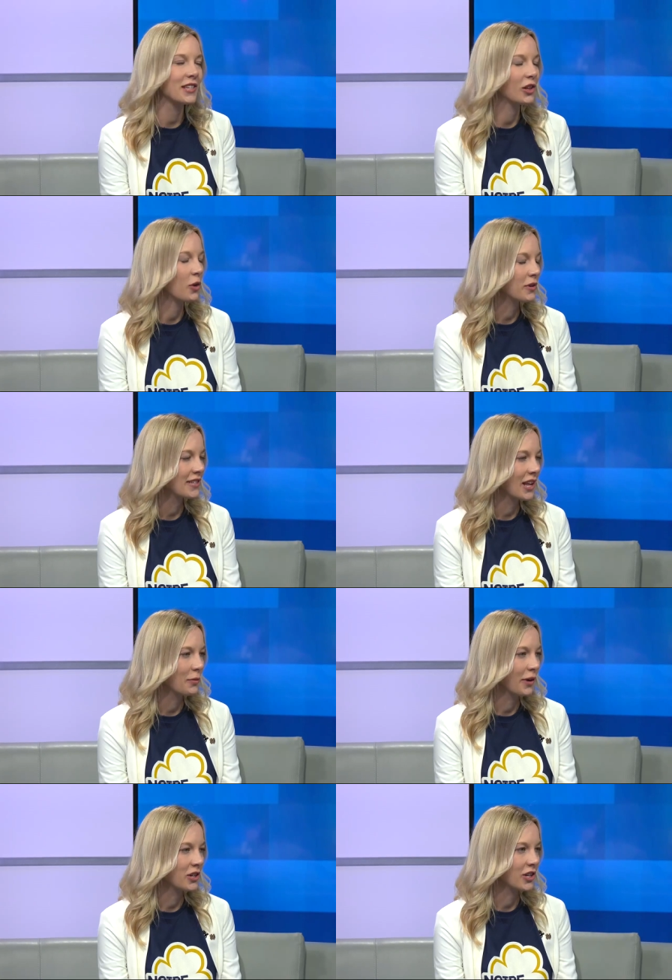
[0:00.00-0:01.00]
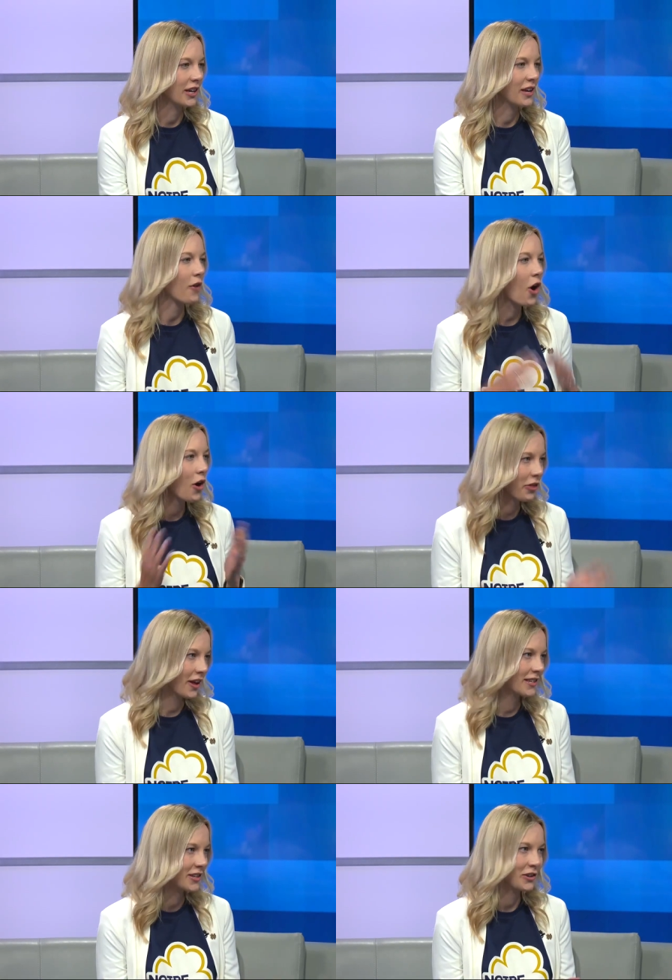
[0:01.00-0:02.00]
a global celebration of all
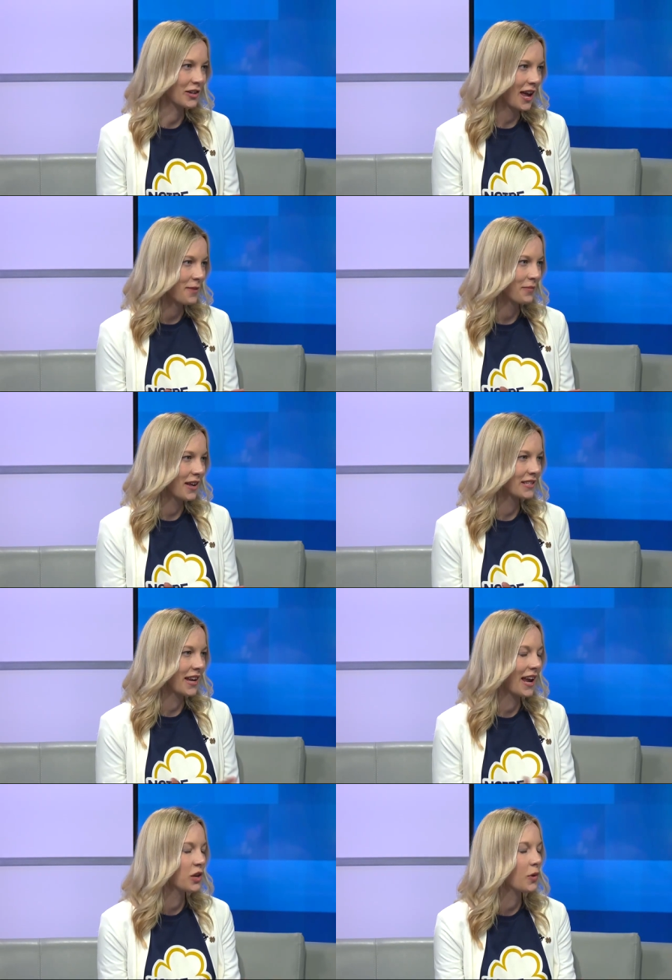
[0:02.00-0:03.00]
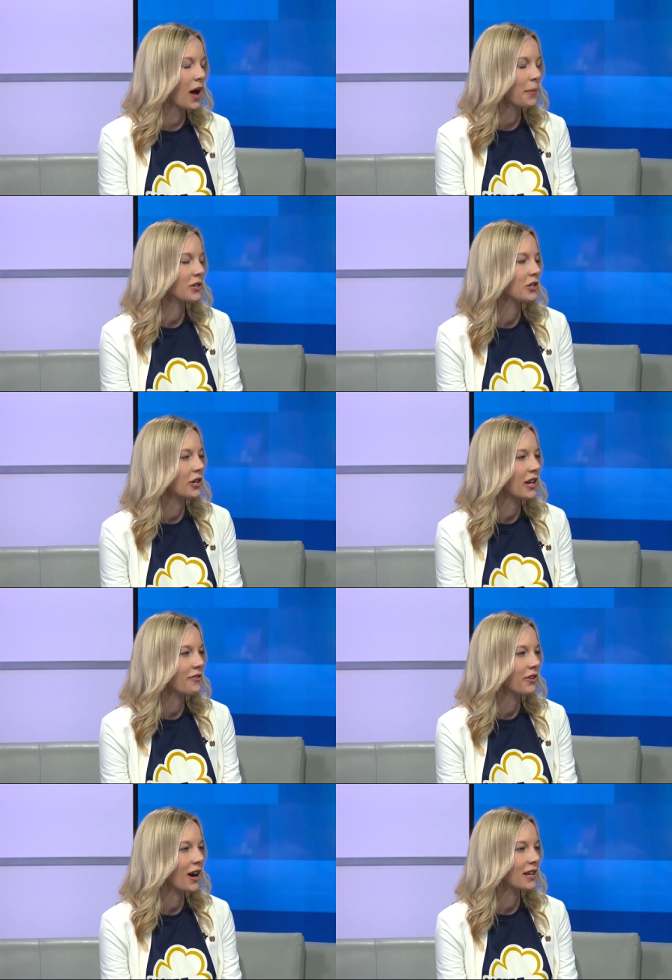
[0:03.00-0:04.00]
things Notre Dame. It's an annual opportunity
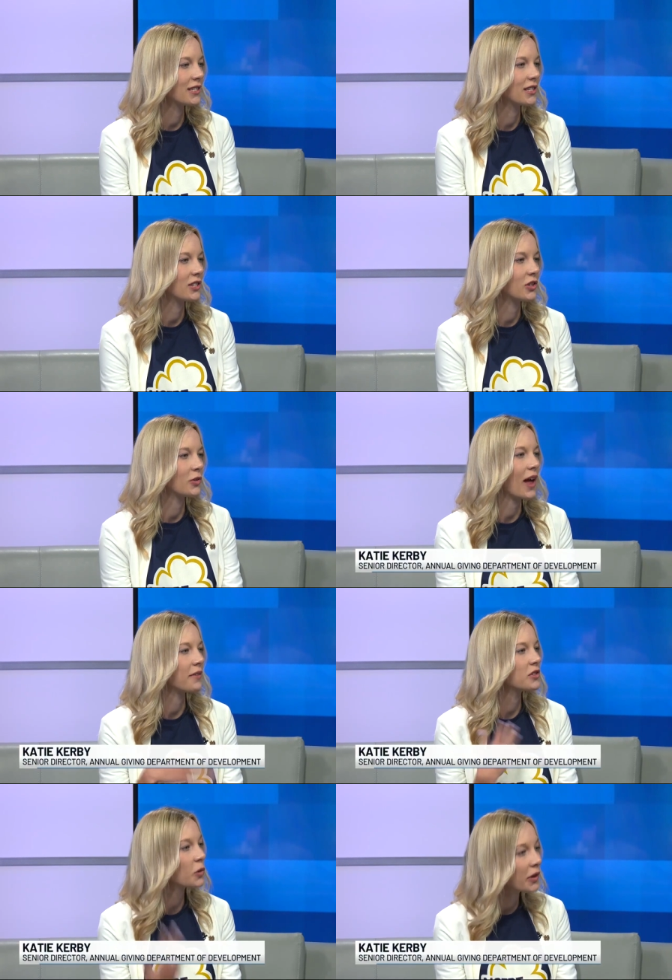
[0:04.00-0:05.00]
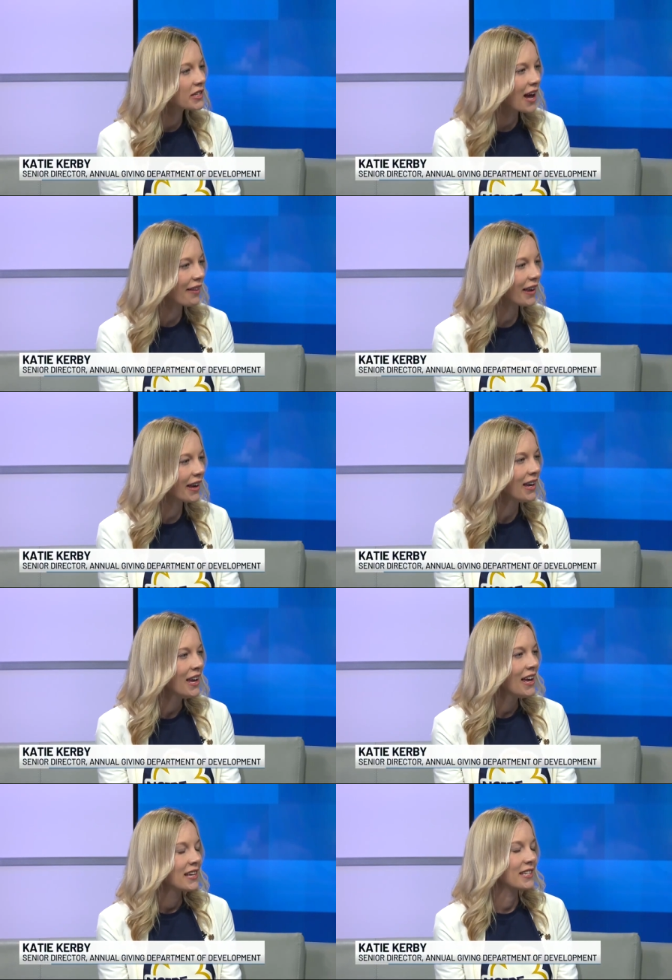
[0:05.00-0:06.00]
for us to do live storytelling,
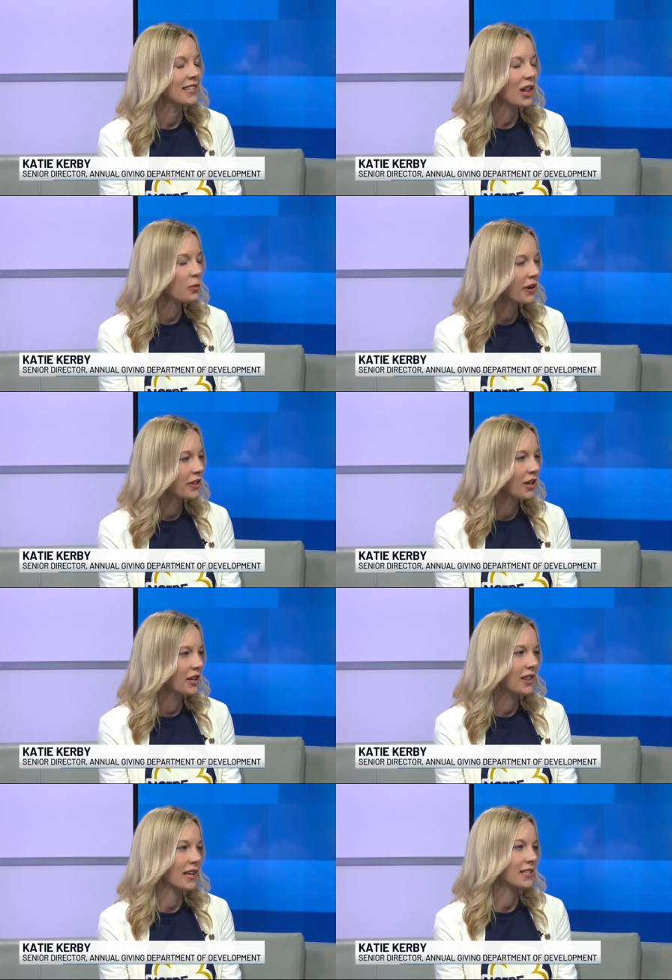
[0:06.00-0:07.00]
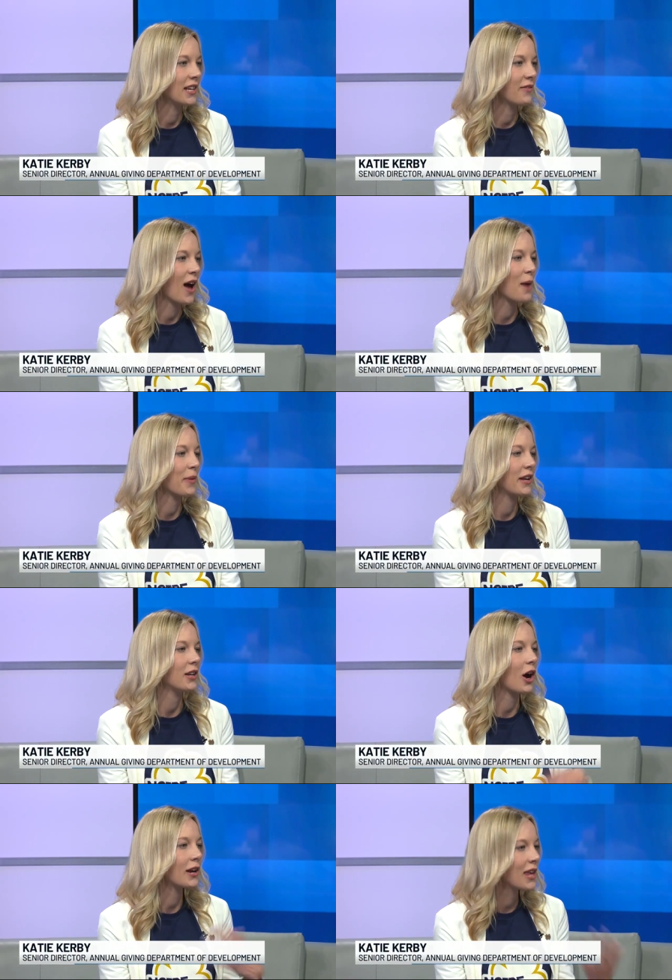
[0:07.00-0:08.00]
to celebrate the good things that have happened
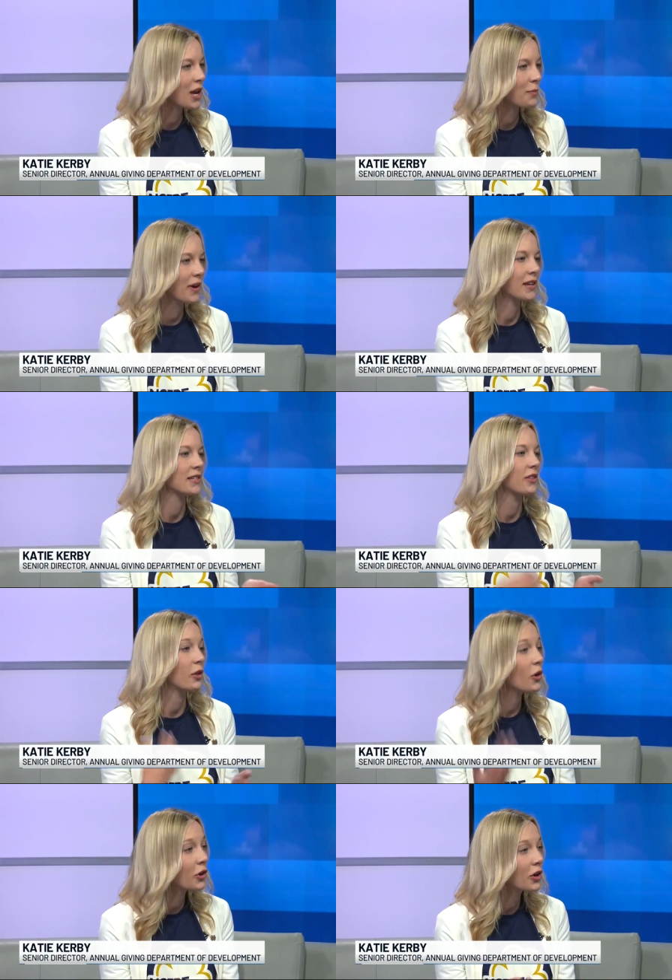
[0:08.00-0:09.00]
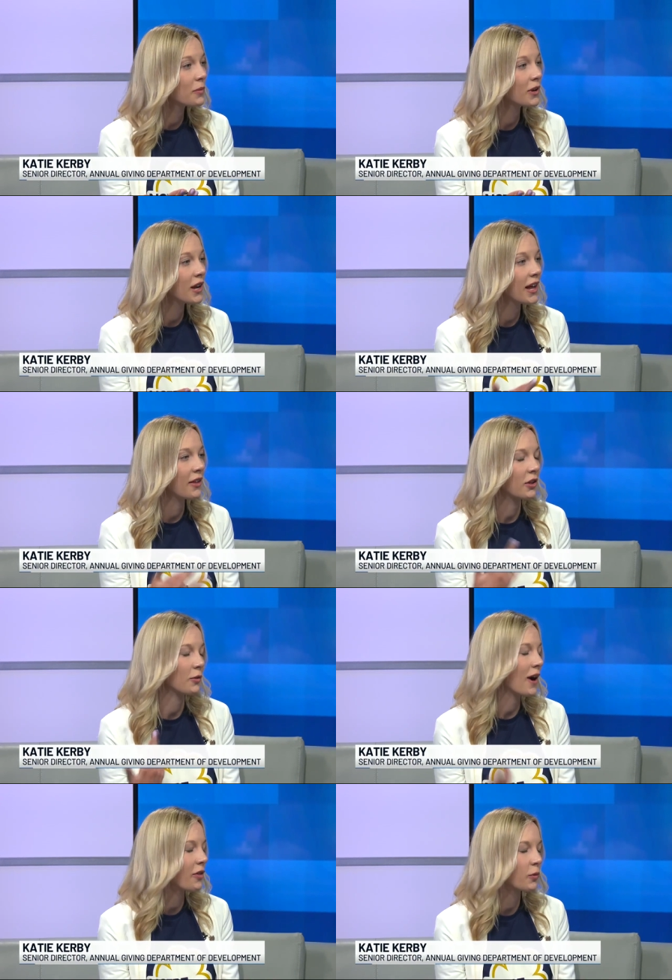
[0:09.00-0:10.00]
on campus in the local community and
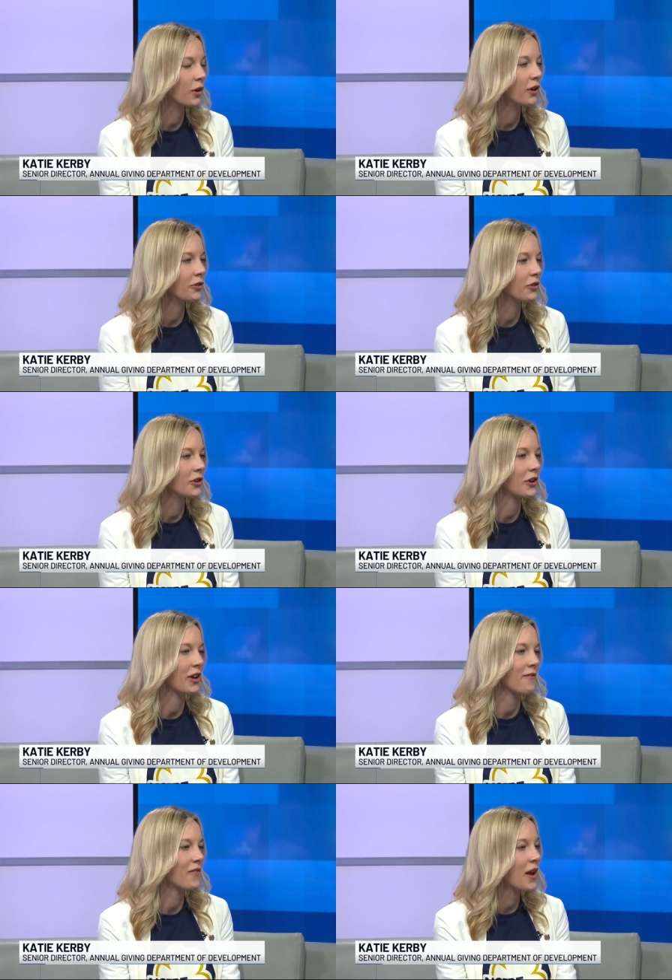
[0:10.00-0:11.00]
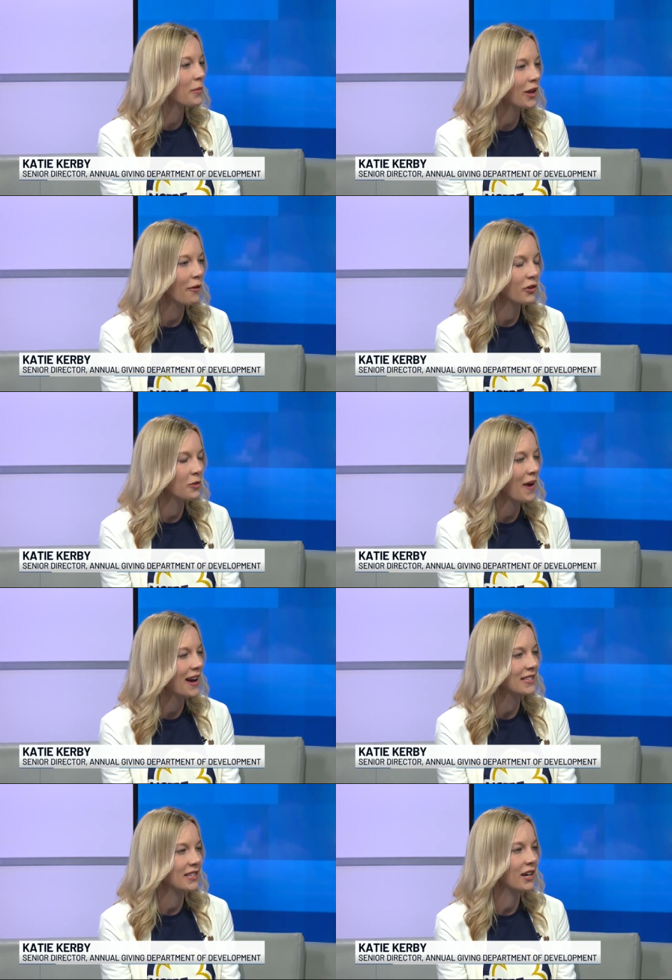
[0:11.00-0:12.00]
around the world through the Notre Dame family over the
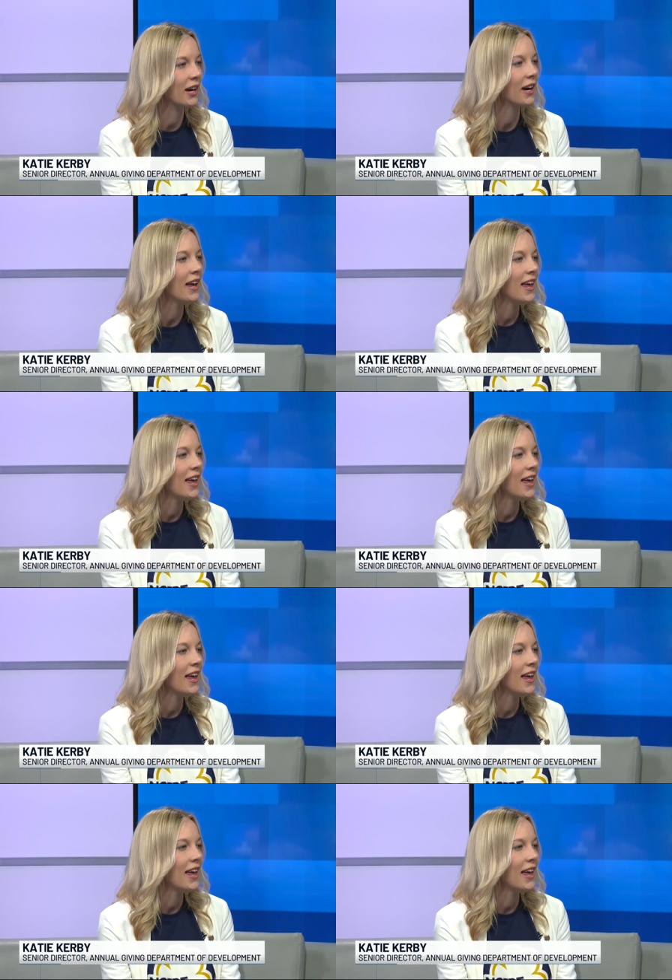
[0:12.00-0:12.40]
past year.